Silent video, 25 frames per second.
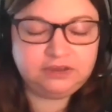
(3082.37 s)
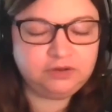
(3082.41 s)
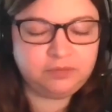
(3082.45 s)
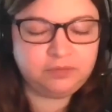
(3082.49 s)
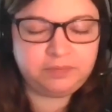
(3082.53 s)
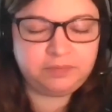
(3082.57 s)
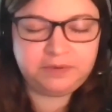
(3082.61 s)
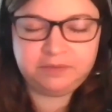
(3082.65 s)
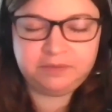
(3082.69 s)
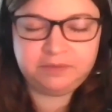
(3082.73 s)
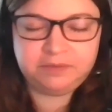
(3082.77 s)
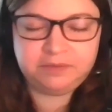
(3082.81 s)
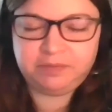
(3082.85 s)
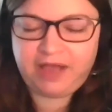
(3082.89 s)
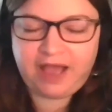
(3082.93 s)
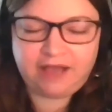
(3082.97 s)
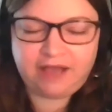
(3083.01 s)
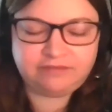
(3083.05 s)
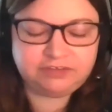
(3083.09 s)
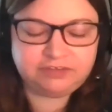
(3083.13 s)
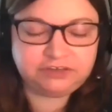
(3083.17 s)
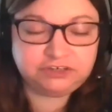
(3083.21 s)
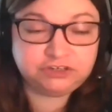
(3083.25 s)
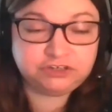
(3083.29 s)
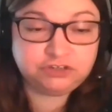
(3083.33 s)
people
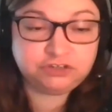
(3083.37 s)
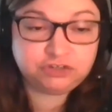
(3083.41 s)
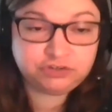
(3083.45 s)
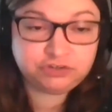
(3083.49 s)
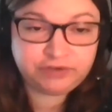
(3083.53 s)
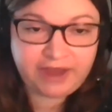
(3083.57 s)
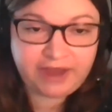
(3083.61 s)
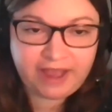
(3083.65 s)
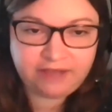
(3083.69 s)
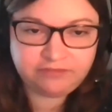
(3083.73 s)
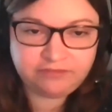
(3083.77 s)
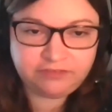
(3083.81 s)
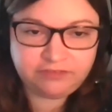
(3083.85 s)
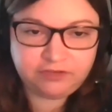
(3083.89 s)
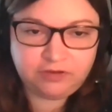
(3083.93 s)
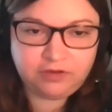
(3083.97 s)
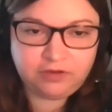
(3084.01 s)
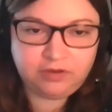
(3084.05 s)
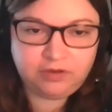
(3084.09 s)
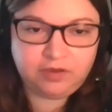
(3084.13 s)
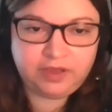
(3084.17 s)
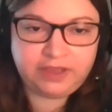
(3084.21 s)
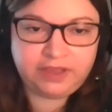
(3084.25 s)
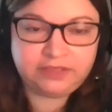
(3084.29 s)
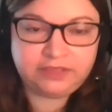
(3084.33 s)
having to
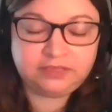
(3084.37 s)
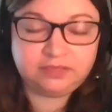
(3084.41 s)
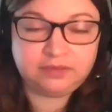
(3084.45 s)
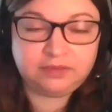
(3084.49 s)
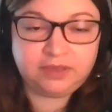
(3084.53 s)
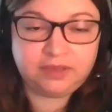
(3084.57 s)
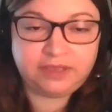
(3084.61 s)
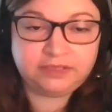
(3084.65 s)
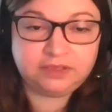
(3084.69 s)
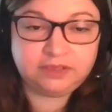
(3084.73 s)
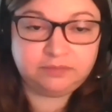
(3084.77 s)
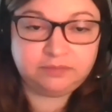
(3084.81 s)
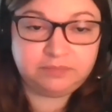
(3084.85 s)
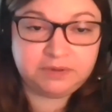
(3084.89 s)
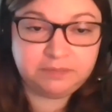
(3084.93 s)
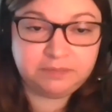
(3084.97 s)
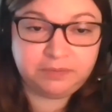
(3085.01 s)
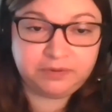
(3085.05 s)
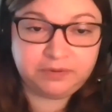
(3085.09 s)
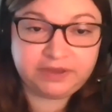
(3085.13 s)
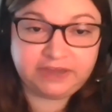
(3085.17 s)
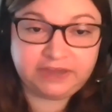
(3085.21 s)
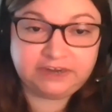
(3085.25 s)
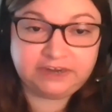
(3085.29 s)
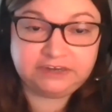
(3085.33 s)
travel and then people
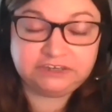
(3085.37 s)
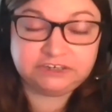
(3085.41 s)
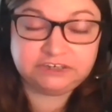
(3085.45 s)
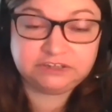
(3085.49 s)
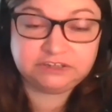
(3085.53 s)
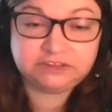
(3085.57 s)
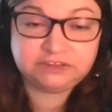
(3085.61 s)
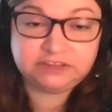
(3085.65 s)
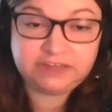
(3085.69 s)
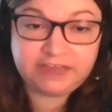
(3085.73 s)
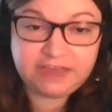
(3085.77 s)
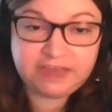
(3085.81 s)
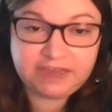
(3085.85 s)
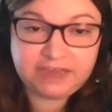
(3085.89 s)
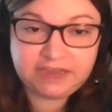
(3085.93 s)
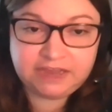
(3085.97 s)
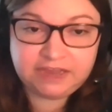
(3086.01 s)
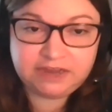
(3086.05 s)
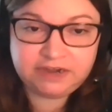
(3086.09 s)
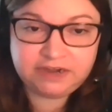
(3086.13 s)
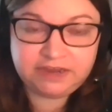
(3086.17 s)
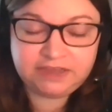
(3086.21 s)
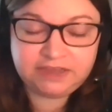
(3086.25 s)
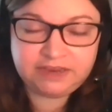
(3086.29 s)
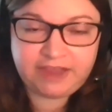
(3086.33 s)
getting
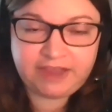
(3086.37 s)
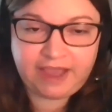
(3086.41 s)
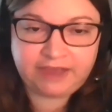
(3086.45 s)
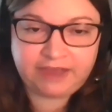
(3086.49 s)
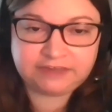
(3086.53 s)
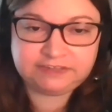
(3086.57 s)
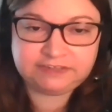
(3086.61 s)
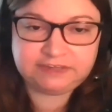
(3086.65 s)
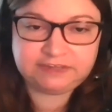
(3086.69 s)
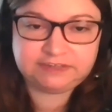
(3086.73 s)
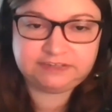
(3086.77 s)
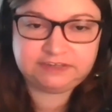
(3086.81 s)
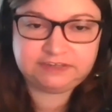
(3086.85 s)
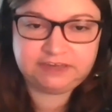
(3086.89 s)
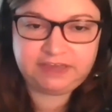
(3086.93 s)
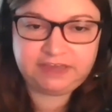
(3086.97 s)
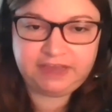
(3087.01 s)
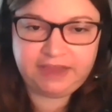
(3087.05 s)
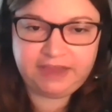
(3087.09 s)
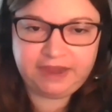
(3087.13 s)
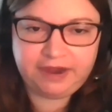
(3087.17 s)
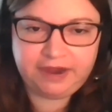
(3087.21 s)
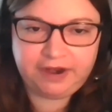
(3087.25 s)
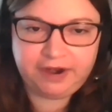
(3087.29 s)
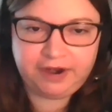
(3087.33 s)
delayed in access to
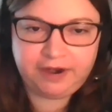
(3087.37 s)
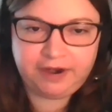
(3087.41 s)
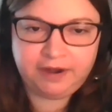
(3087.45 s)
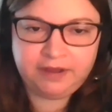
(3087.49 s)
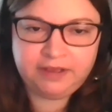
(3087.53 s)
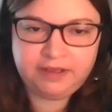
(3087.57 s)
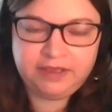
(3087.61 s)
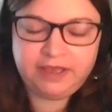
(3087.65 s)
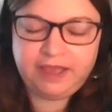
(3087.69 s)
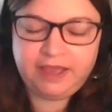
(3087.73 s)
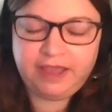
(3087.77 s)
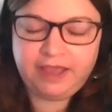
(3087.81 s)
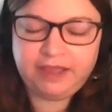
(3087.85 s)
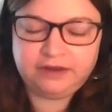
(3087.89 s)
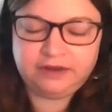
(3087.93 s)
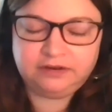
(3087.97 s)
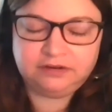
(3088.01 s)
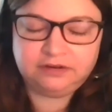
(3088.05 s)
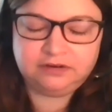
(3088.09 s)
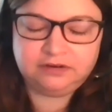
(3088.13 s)
care, and